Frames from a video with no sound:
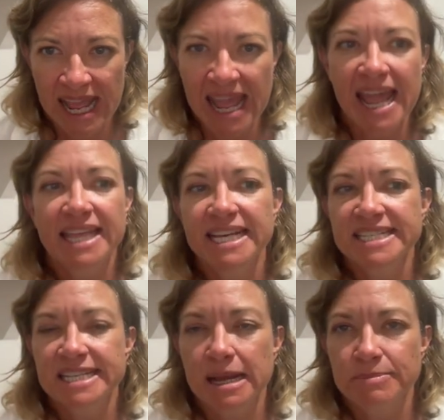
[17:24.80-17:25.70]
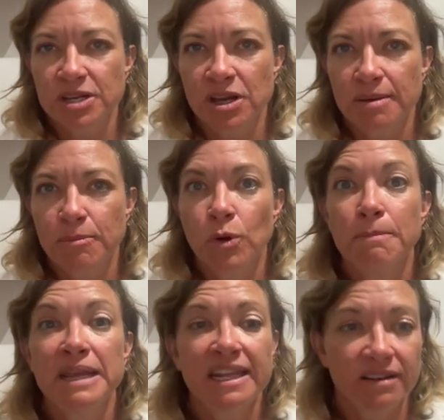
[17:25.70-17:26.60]
and they synapse on more
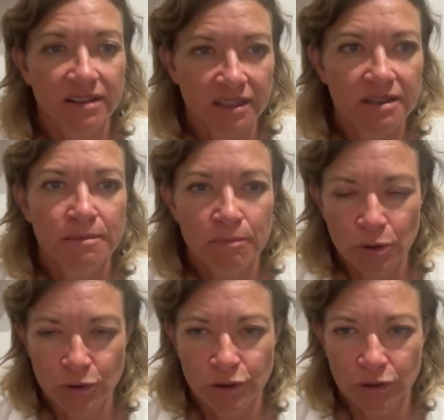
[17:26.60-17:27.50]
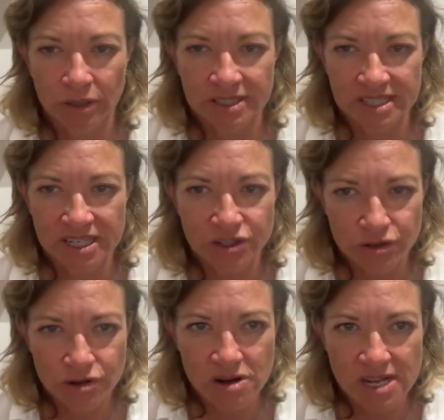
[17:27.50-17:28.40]
medial motor neurons and
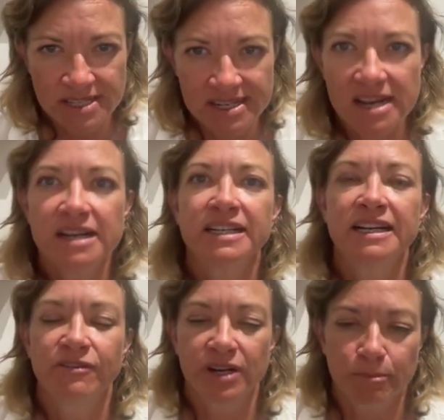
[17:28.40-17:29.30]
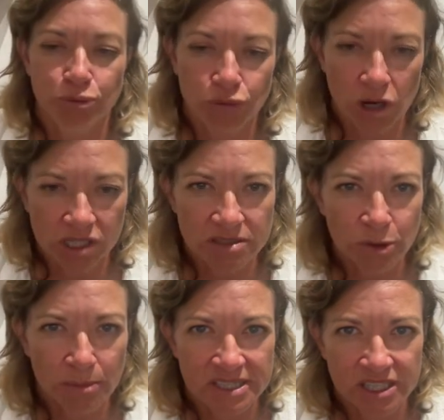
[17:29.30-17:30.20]
interneurons governing
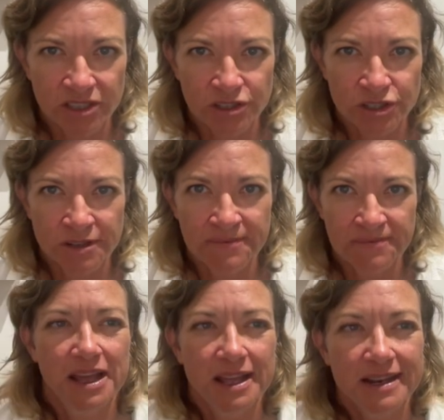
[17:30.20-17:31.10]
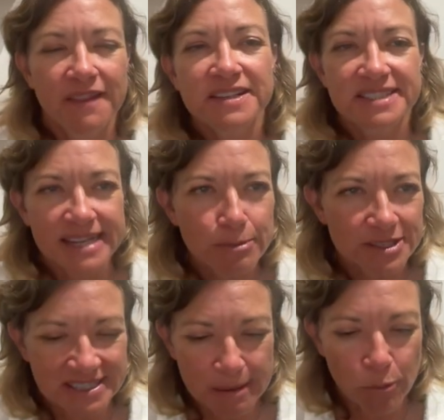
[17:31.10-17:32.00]
proximal musculature. Now, this table
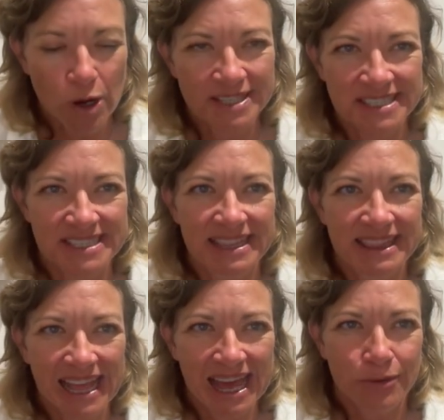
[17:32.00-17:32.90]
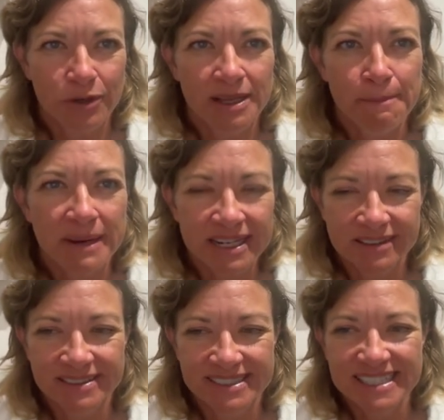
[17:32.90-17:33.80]
summarizes the lateral and
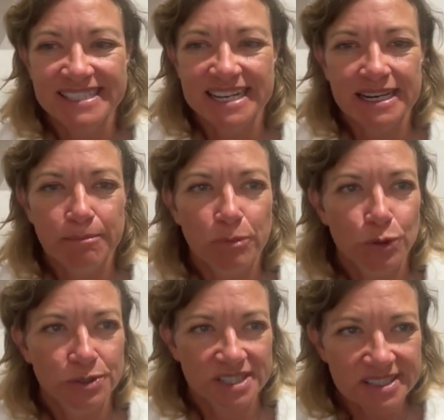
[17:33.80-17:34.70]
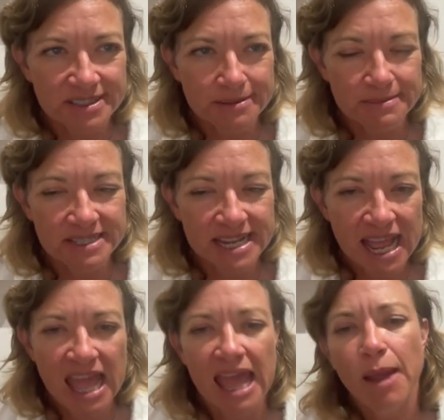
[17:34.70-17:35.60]
medial descending motor systems,
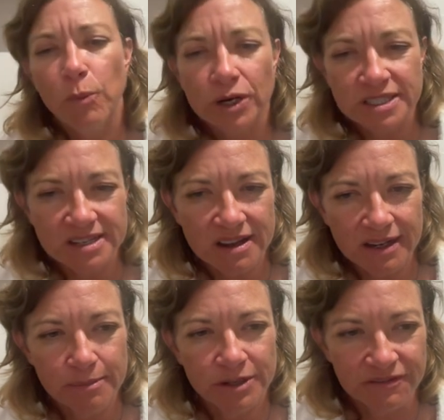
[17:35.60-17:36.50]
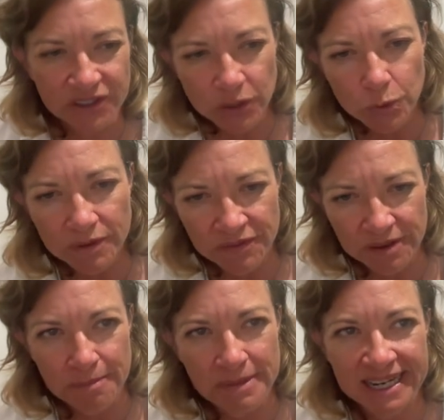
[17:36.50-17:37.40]
and we're going to talk about a few of
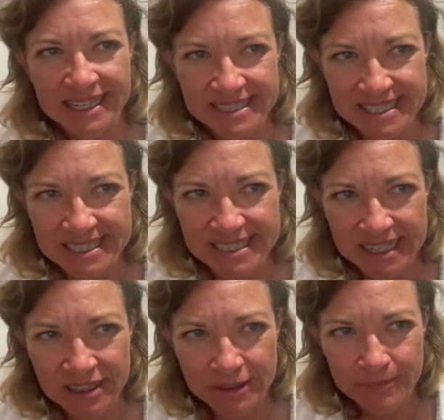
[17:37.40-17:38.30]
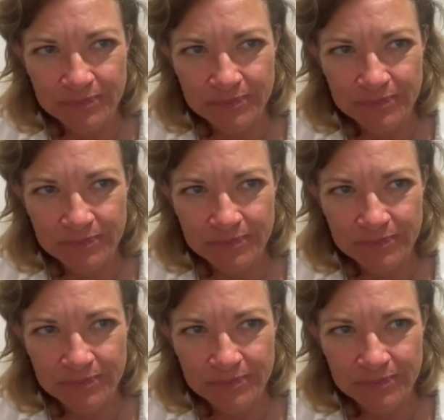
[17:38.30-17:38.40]
them in detail.